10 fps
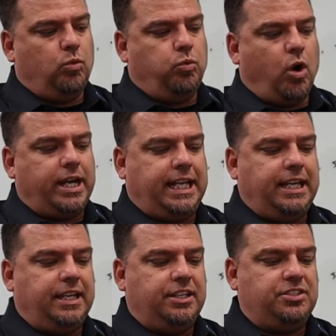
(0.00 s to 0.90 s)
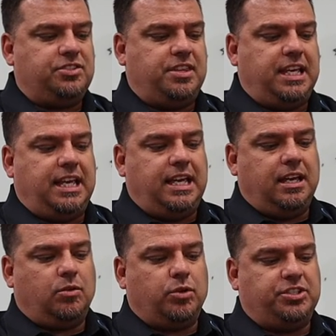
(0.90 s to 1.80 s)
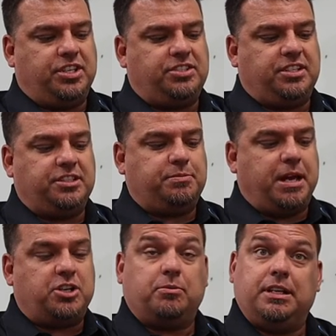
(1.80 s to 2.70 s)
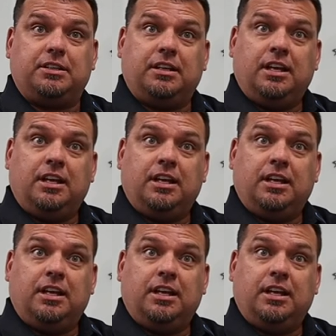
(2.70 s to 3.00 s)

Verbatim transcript: What is the resistance measurement